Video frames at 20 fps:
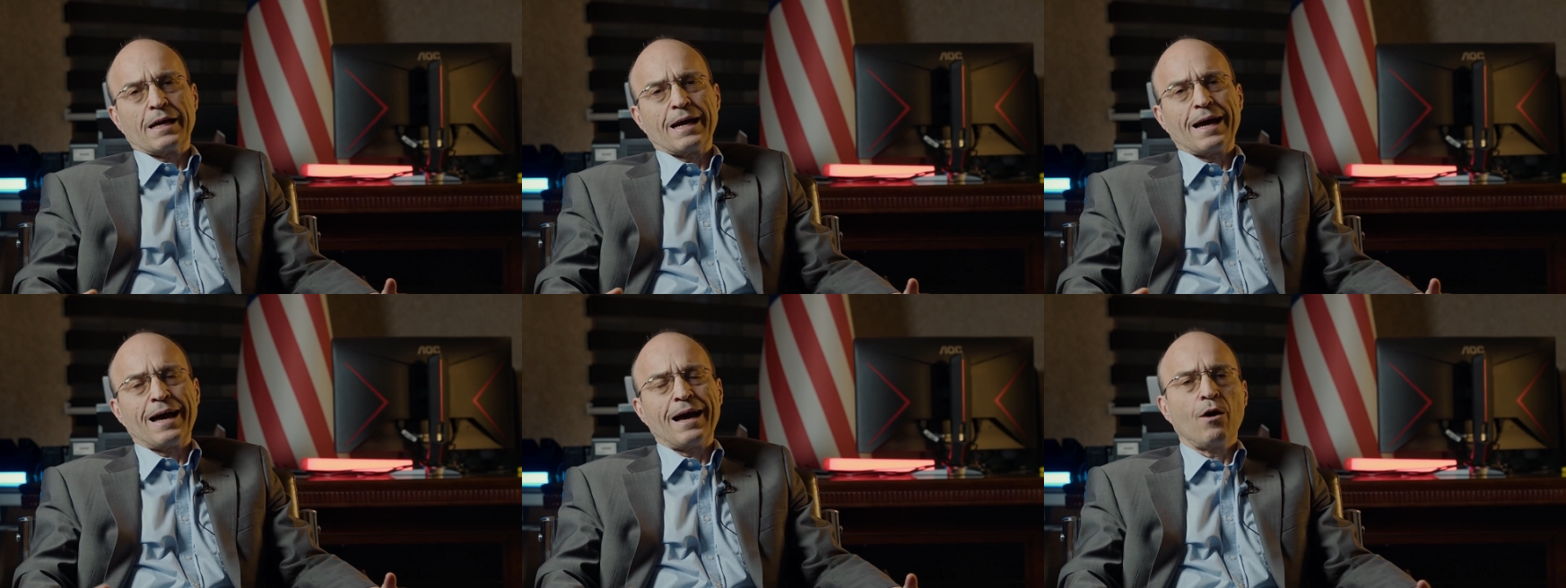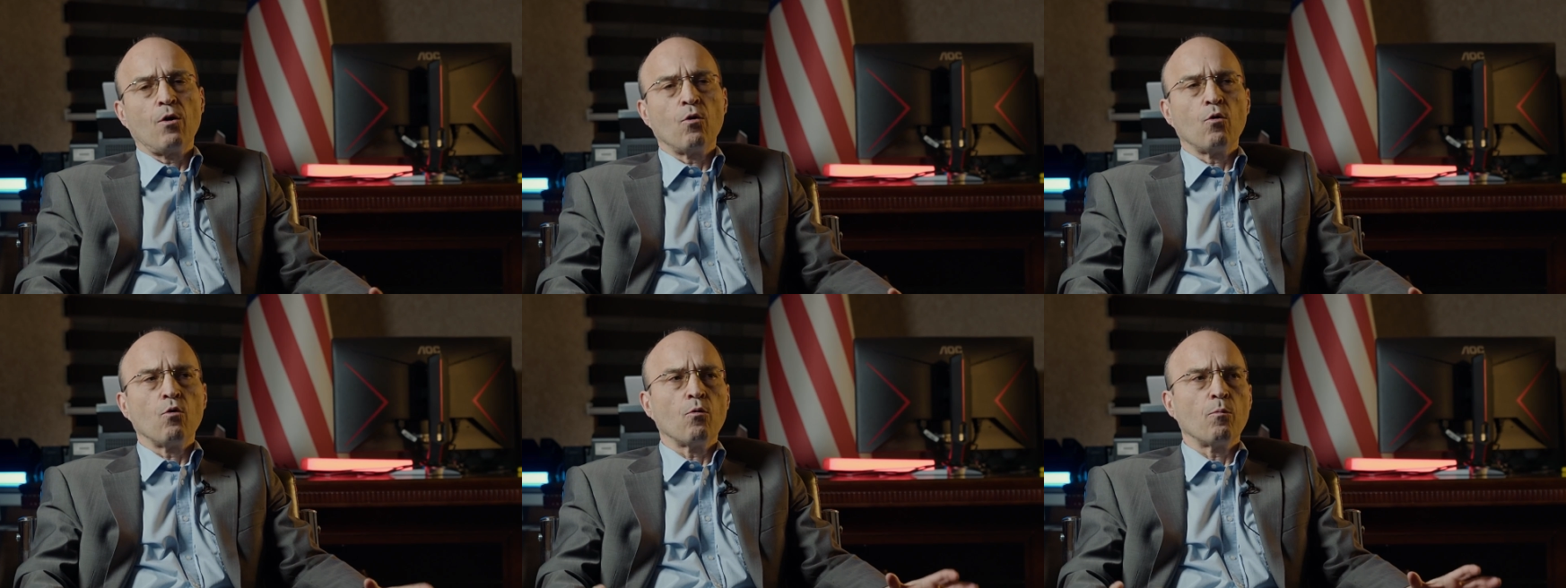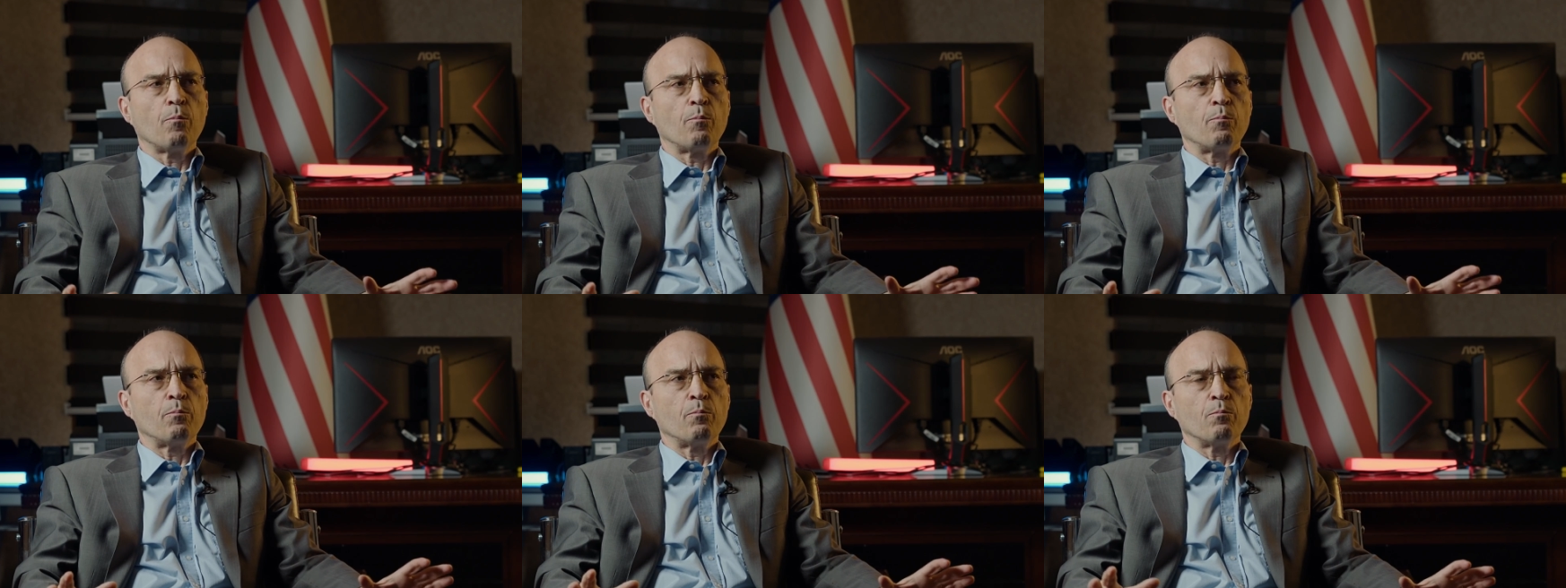
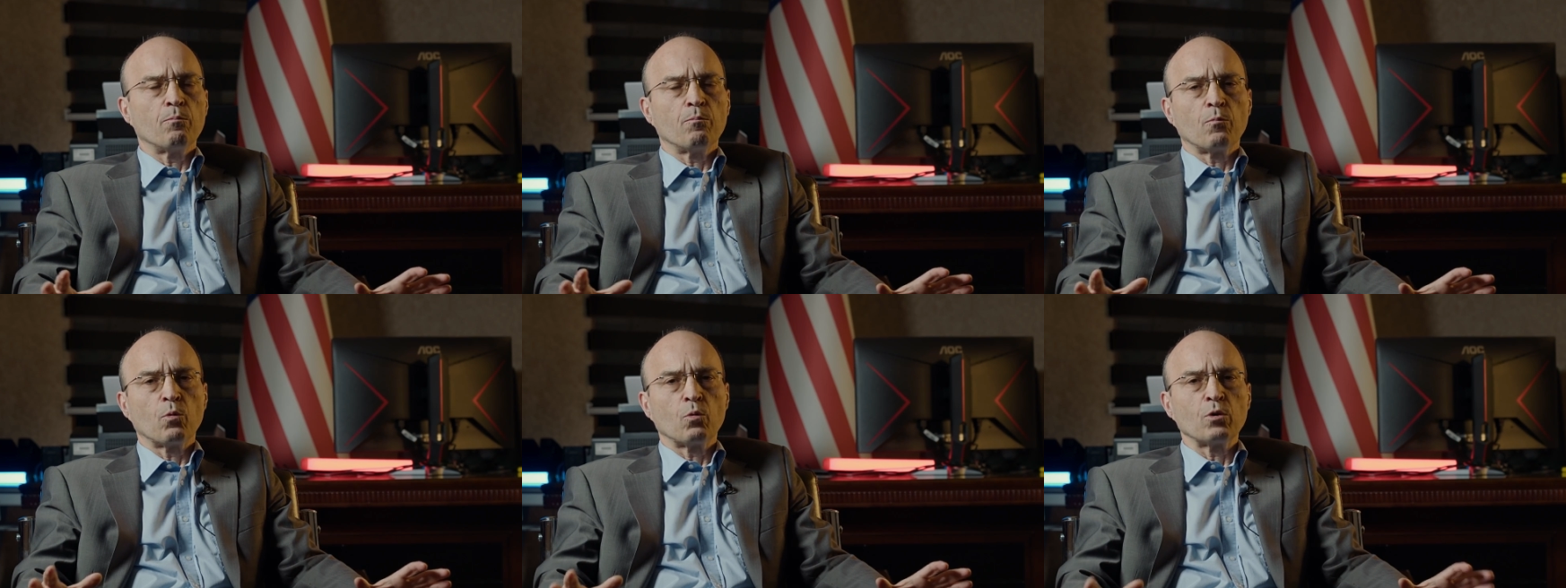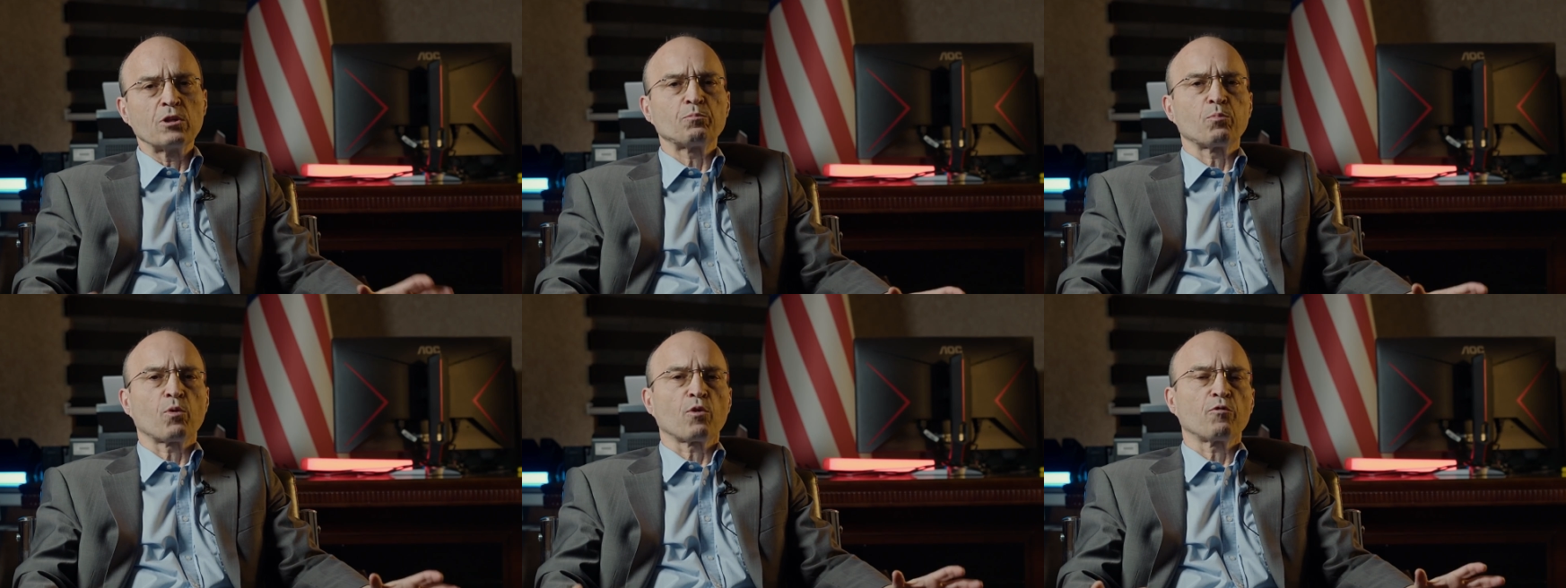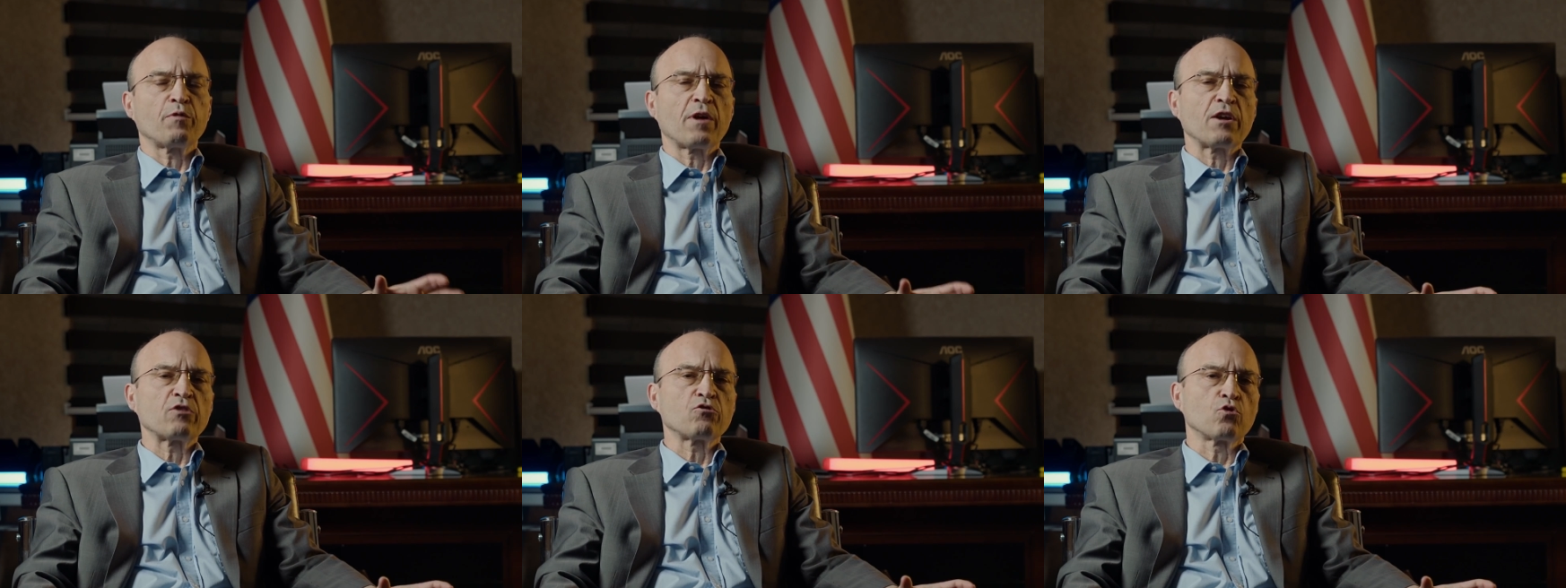how which
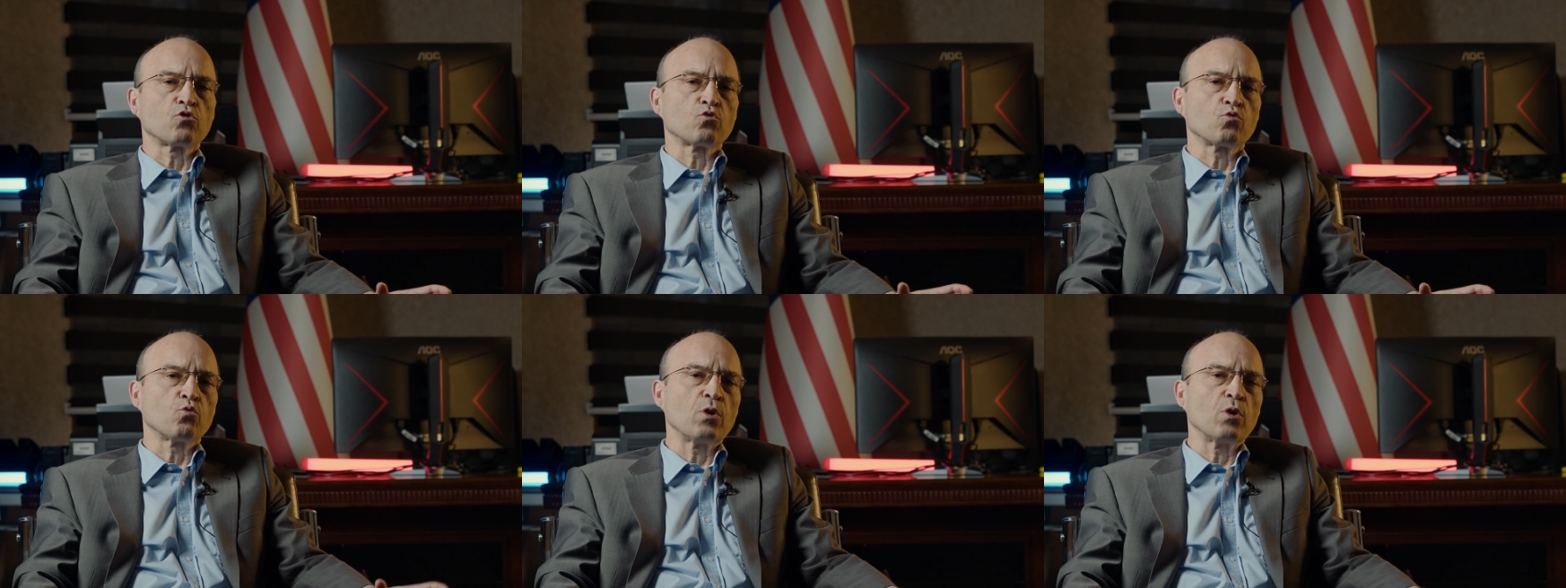professions